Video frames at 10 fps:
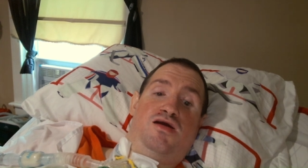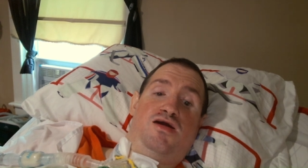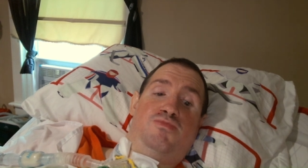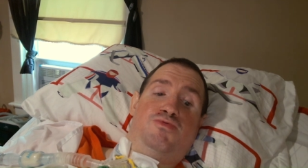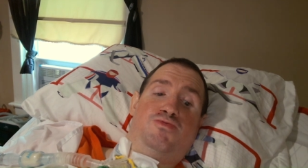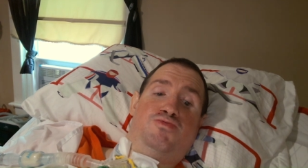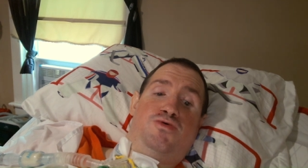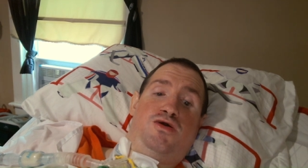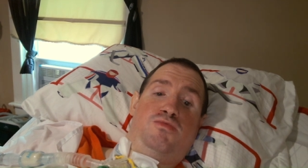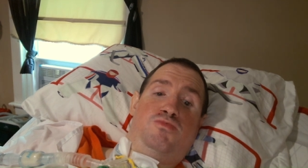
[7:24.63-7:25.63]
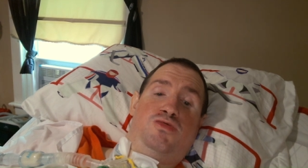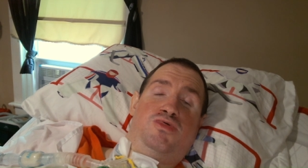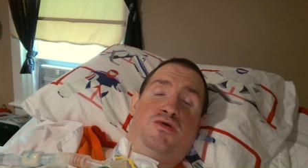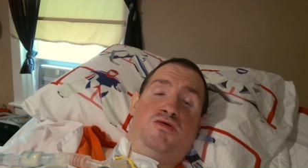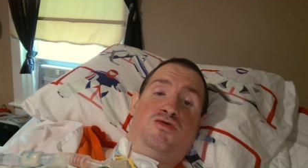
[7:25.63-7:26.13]
epic fight with
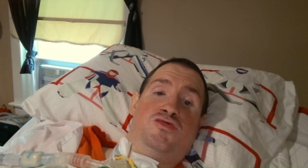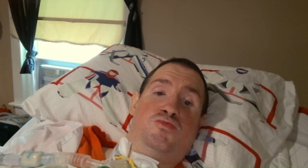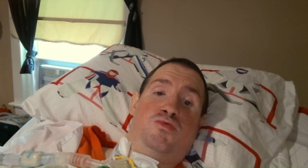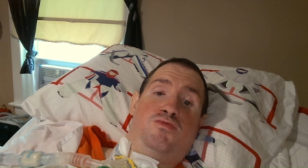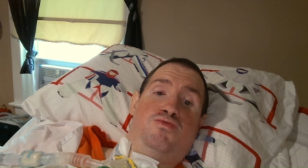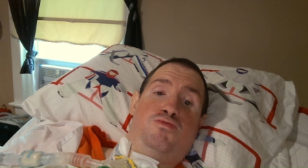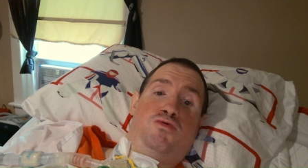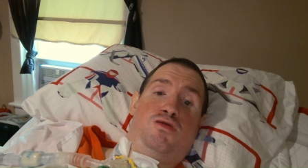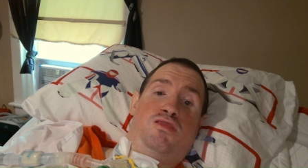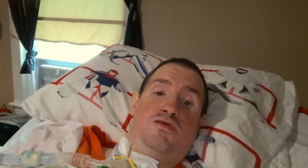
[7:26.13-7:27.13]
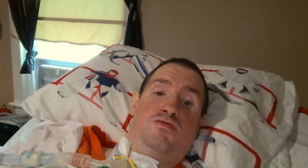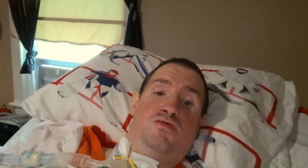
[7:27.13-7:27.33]
Shawn Thornton.